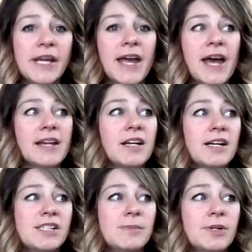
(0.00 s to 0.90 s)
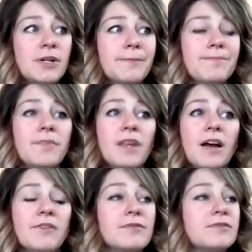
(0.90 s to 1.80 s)
I had a customer,
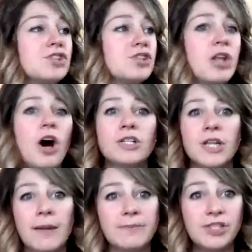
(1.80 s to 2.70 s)
a long time.